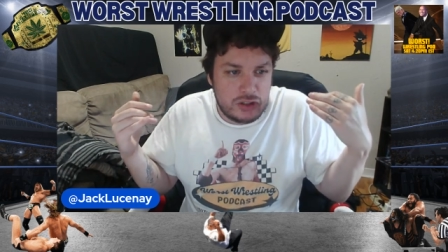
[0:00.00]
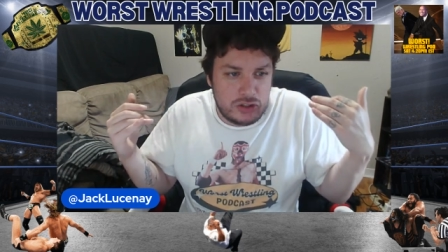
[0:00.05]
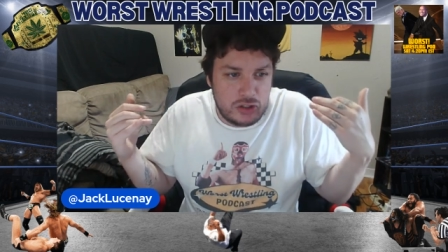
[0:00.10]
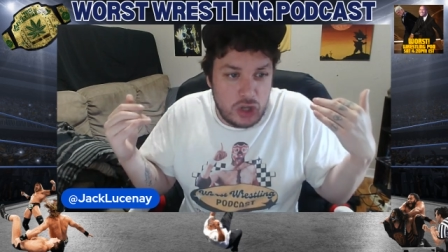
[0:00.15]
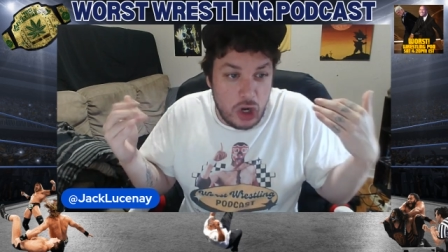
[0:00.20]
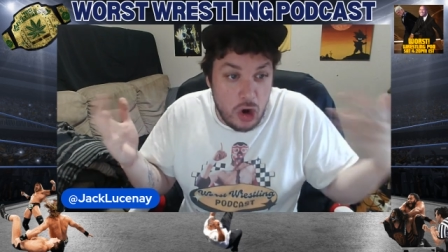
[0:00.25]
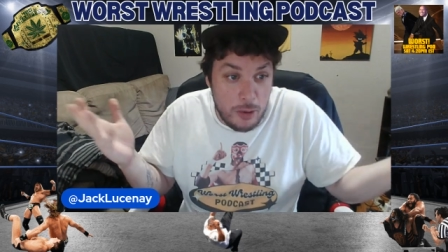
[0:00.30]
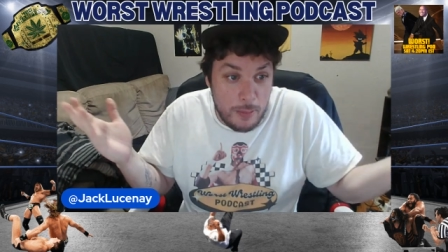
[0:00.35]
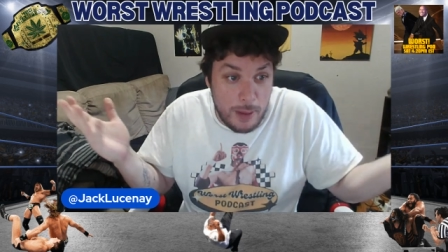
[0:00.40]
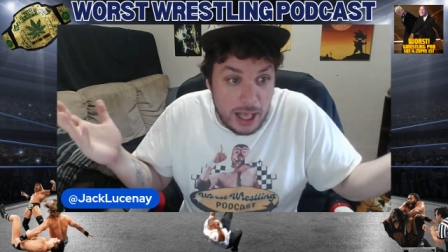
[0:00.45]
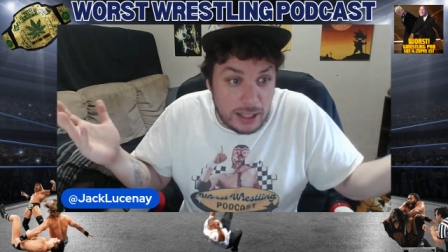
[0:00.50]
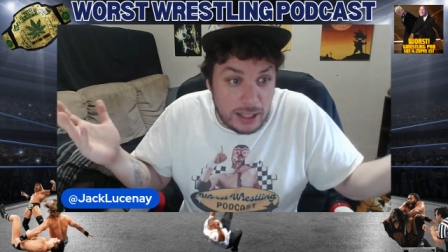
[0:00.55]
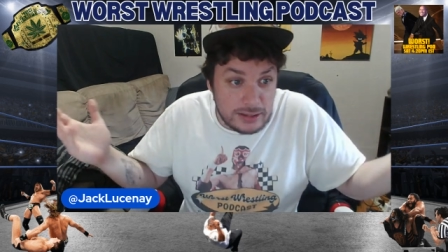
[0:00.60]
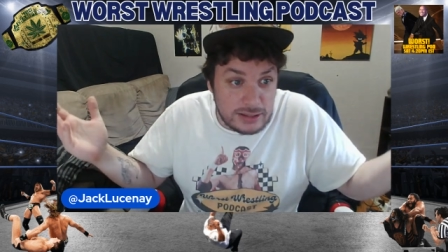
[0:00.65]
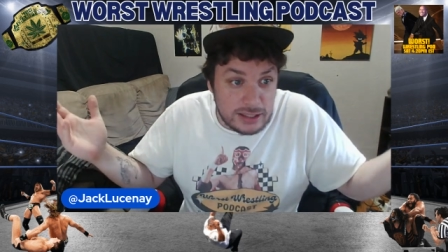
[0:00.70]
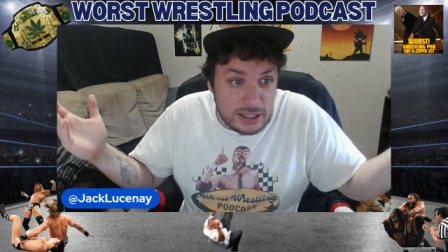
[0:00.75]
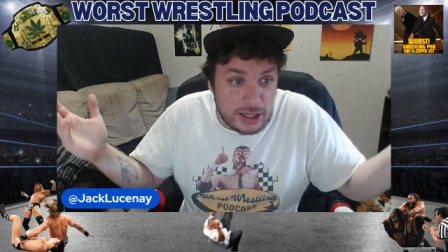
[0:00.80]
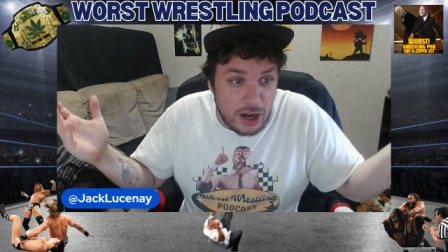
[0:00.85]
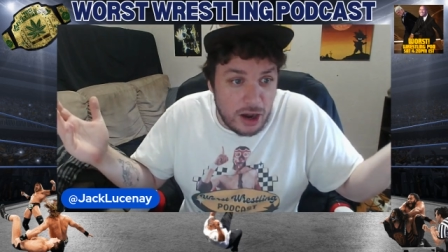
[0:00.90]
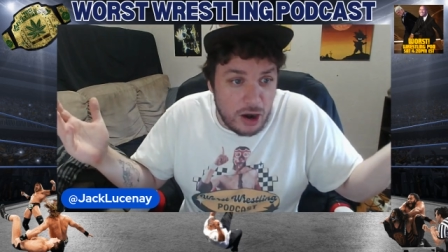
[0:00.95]
2
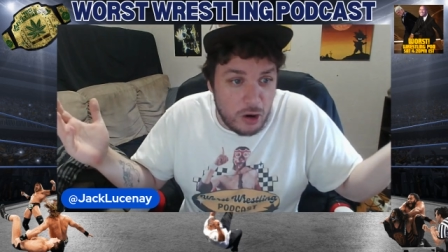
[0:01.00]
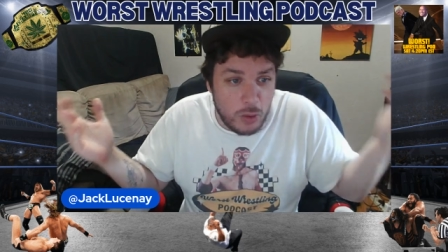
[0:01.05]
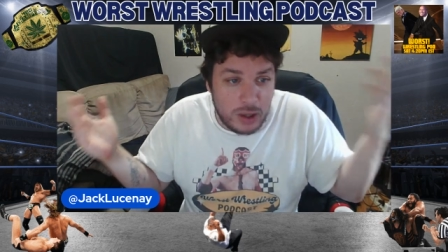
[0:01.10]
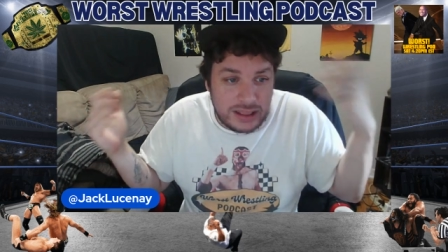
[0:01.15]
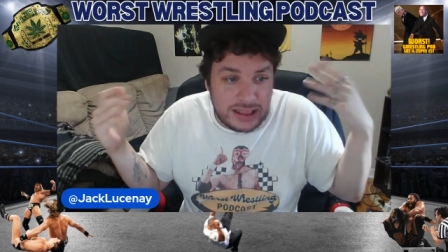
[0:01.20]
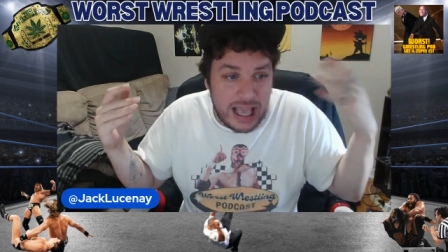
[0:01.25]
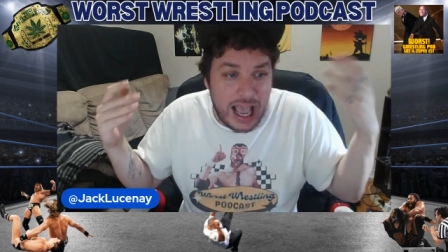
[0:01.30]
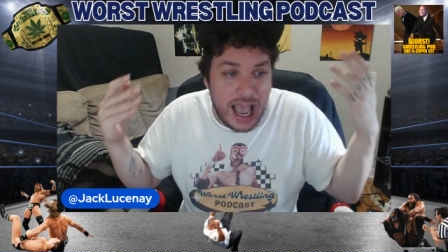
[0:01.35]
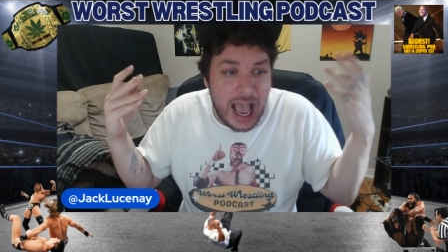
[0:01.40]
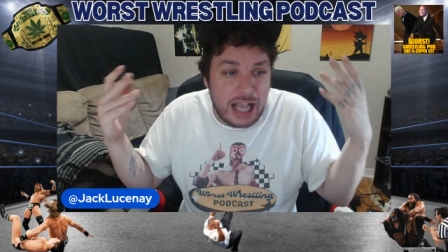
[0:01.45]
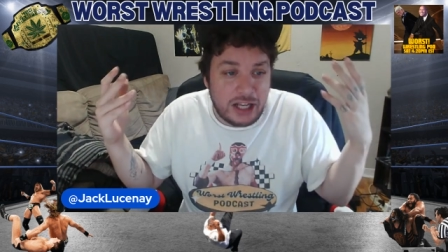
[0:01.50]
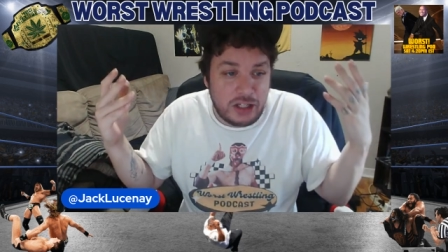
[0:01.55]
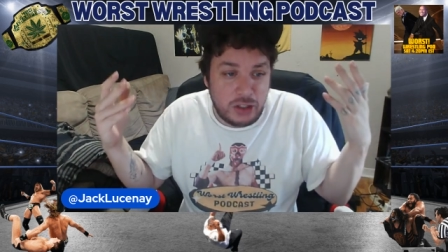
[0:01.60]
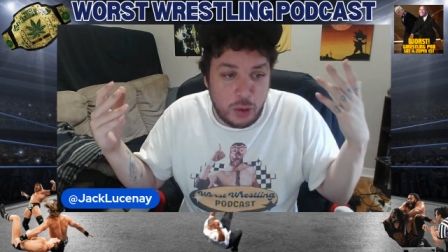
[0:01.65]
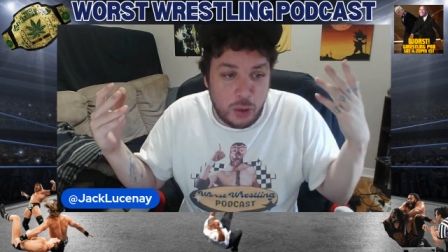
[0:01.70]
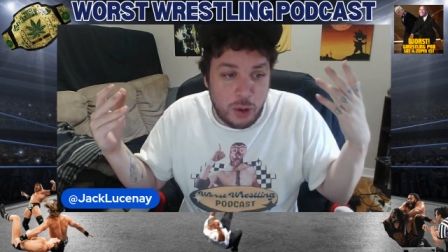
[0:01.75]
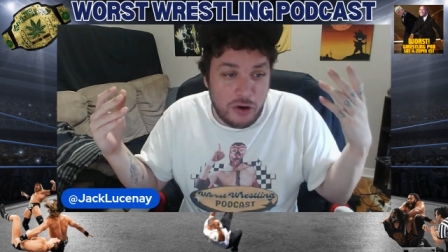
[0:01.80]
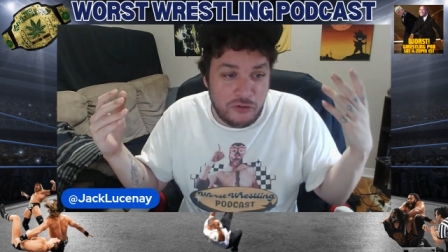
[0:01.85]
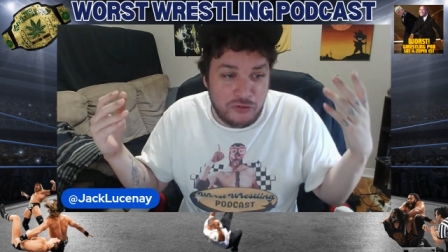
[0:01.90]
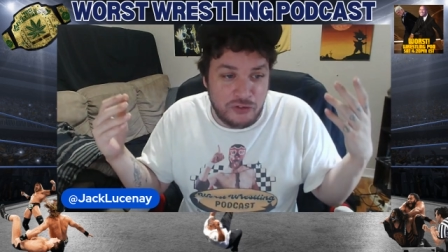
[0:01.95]
months ago. What the
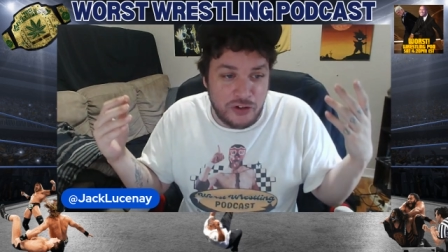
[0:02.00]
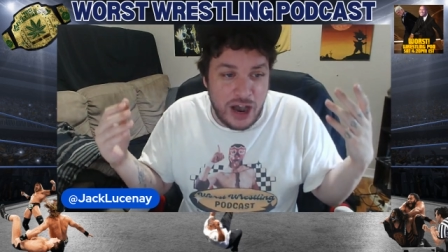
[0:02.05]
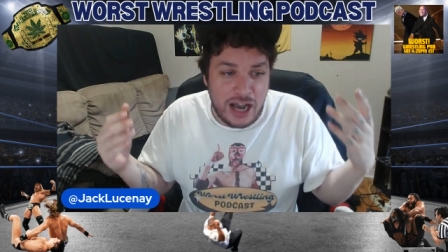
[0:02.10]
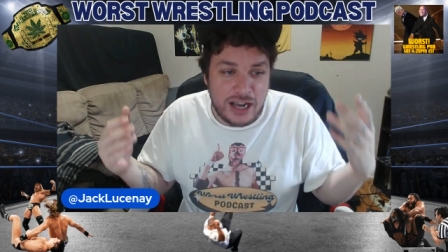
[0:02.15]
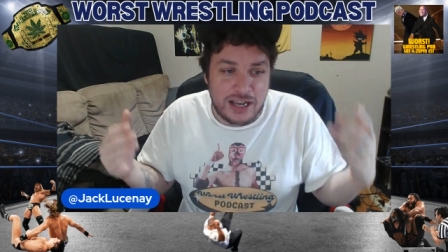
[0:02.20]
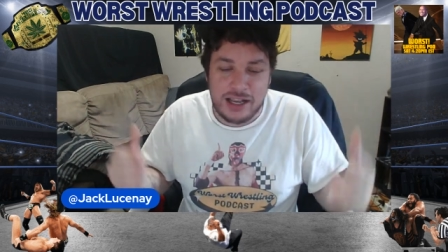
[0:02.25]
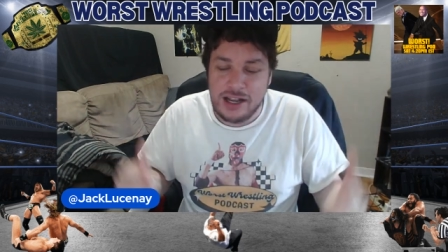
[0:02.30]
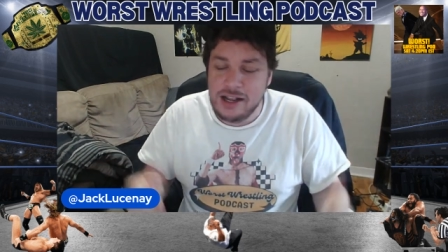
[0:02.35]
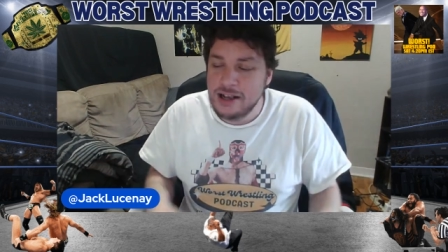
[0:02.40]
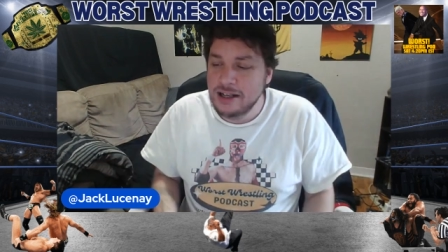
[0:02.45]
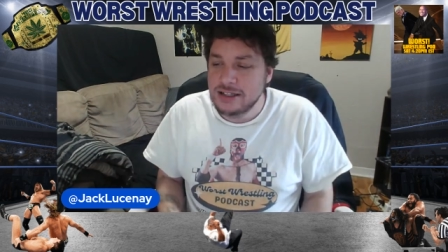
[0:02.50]
actual fuck?